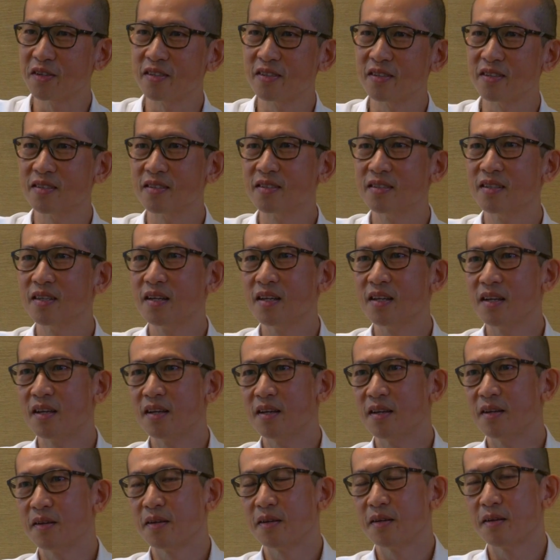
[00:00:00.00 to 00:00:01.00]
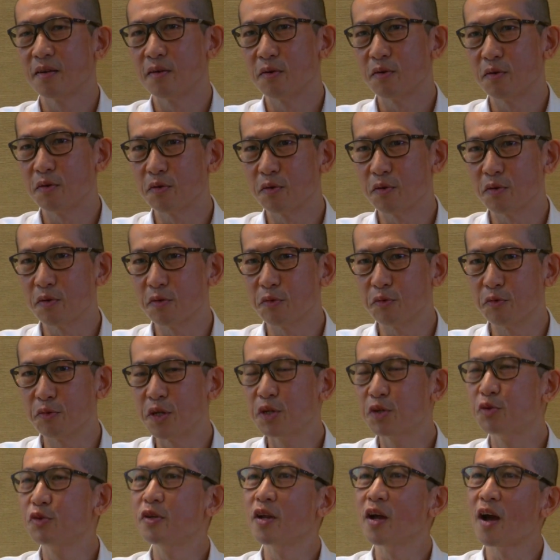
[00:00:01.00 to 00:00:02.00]
the year.
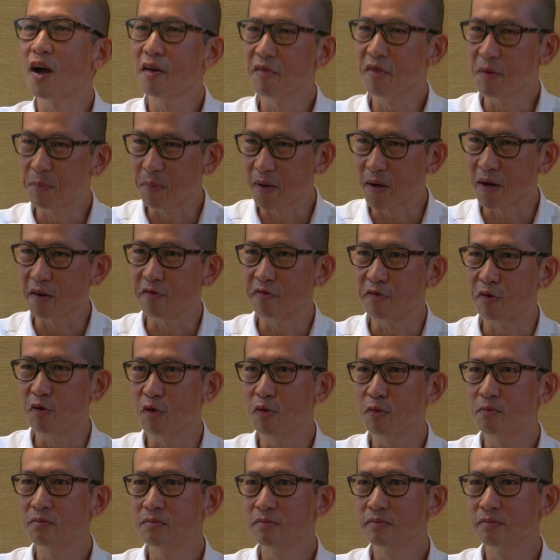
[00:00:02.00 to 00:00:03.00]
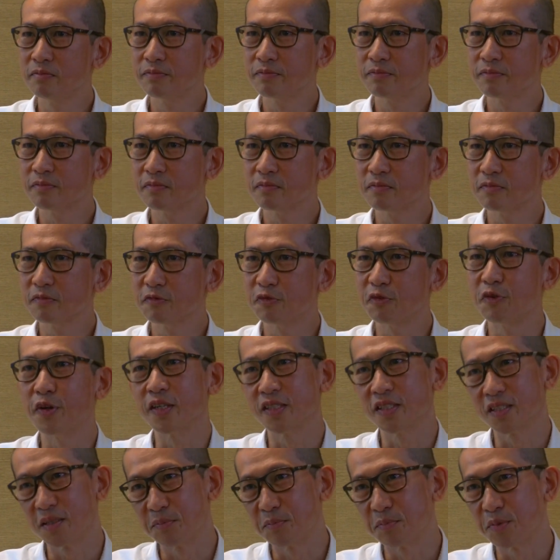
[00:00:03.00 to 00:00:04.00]
We could have a platform, for
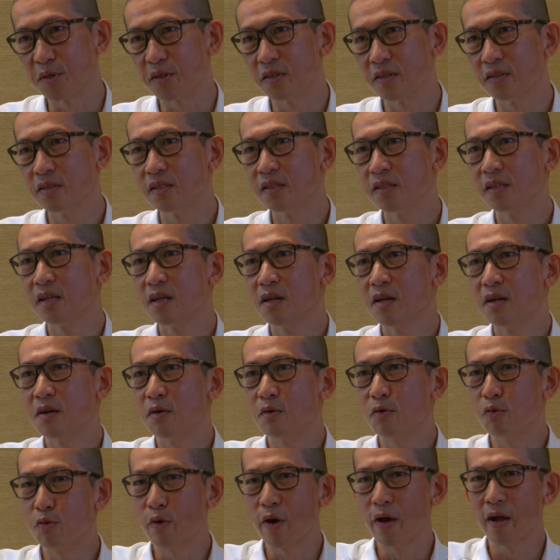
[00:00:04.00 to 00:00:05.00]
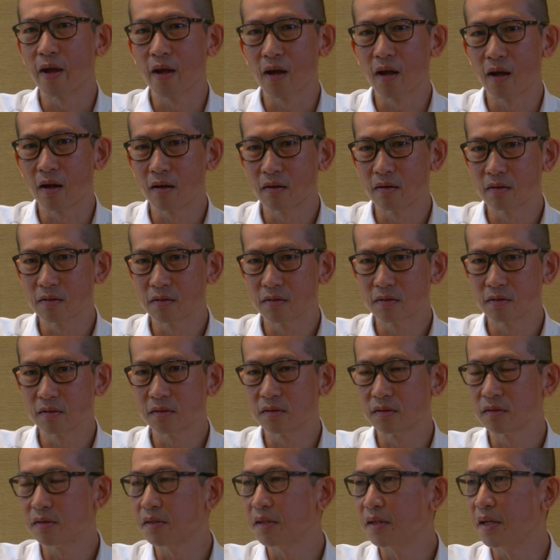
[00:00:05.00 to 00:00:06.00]
example, where
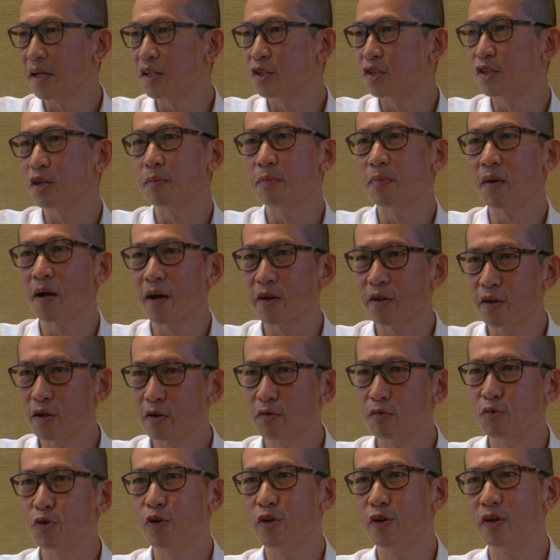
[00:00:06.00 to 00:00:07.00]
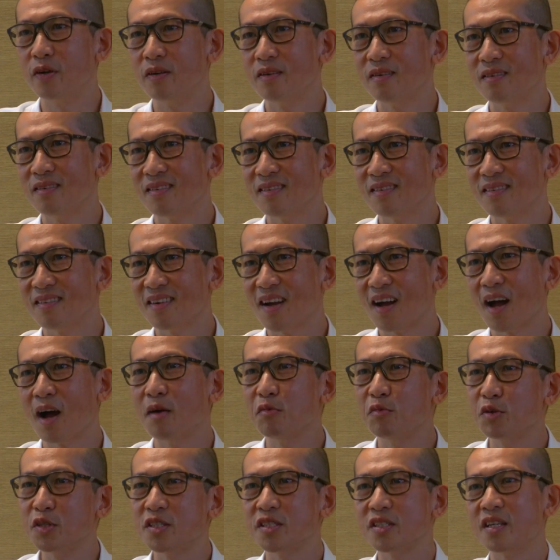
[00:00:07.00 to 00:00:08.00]
a supplier
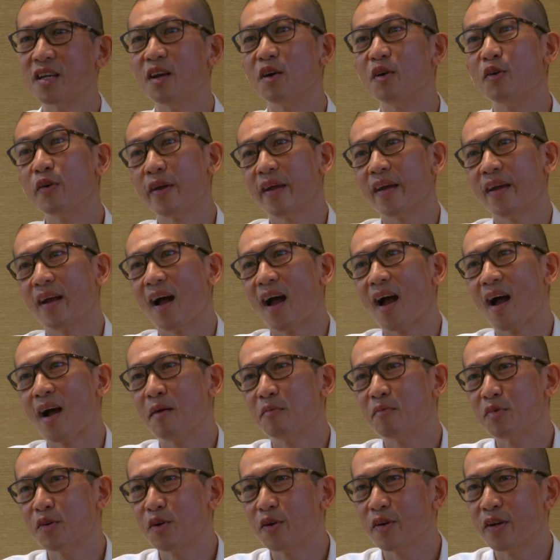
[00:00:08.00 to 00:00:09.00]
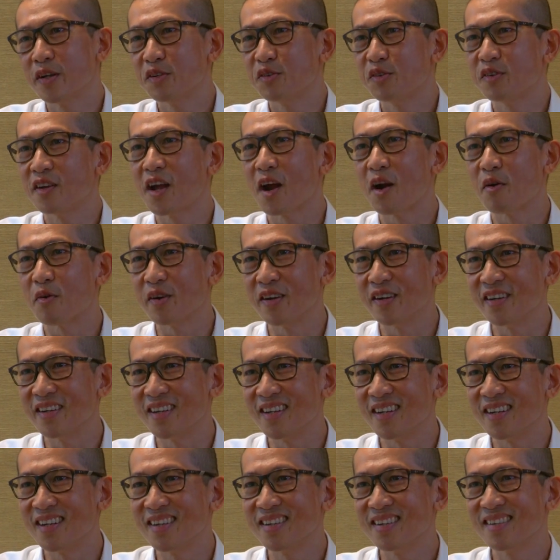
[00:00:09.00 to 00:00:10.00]
I would say, okay, I'm going to
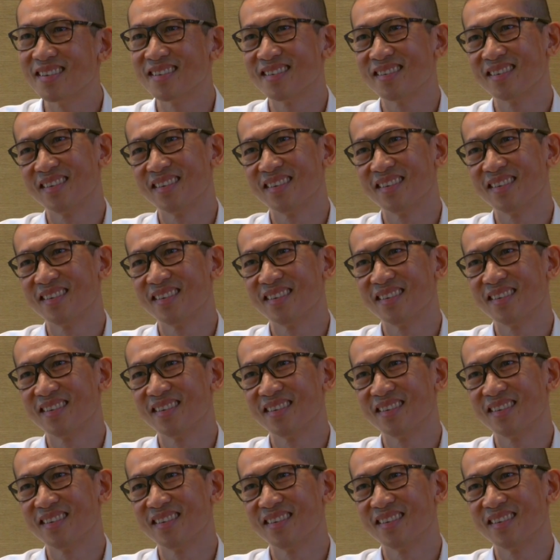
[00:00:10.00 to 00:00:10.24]
guarantee